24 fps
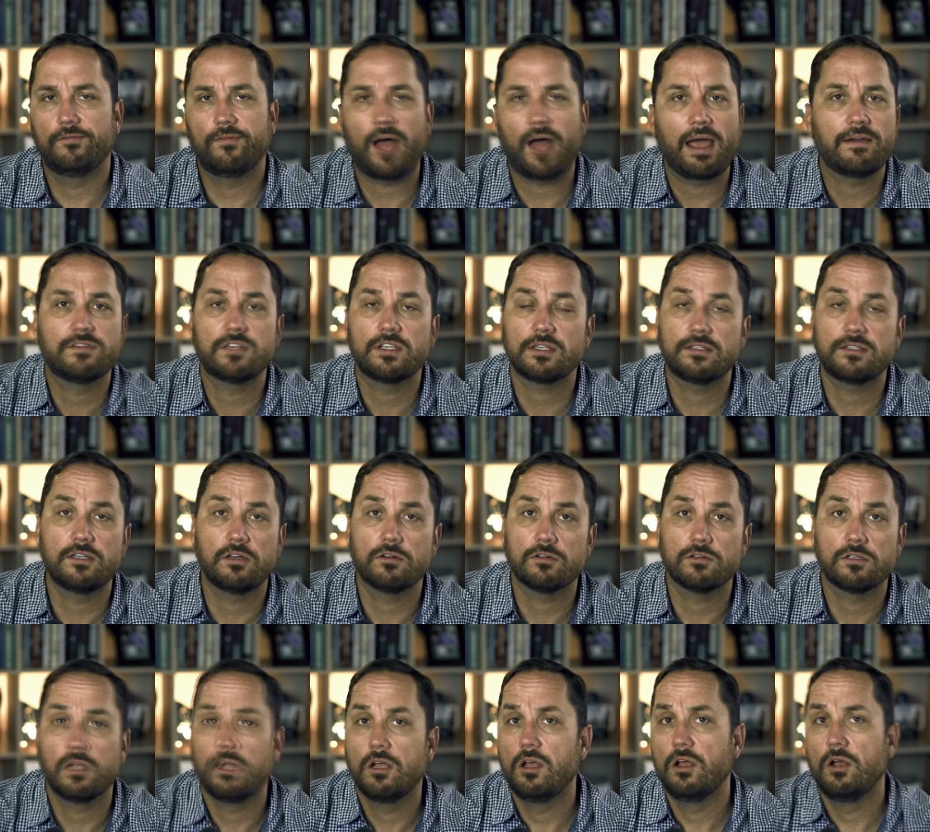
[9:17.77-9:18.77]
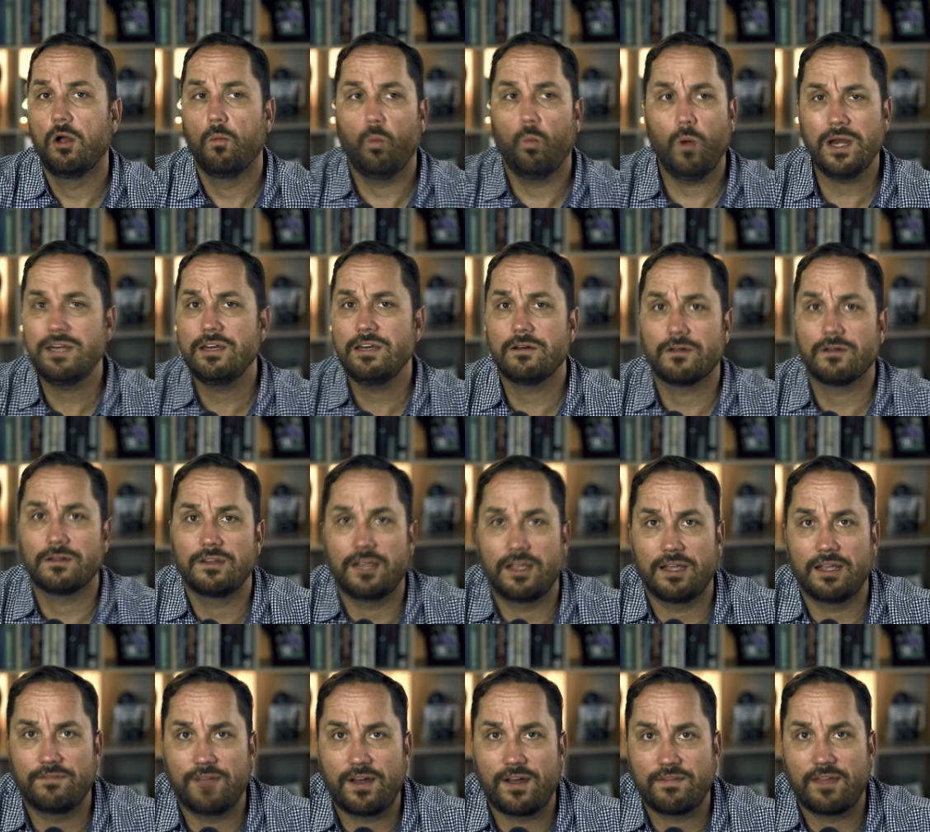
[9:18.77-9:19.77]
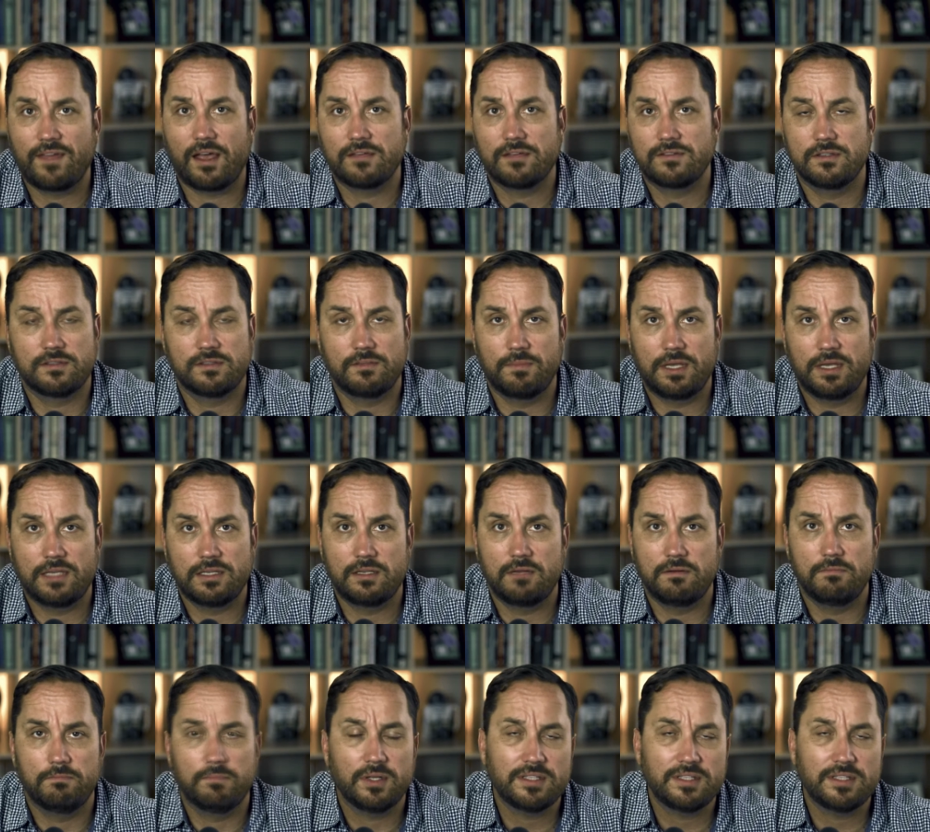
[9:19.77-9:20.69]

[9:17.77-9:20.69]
5-6 years. 1 year on the Inc. 5000 is amazing.